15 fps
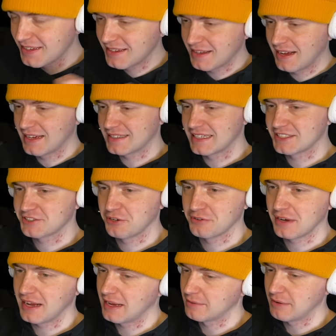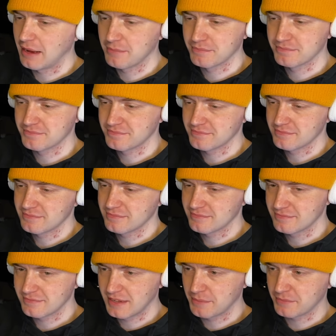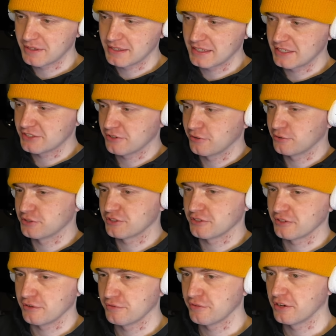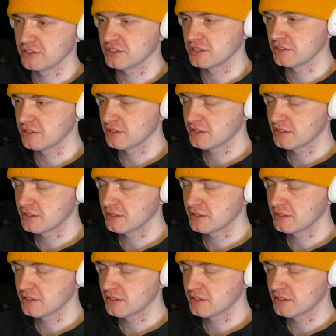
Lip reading: I guess I'm gonna guess Goku's gonna go faster.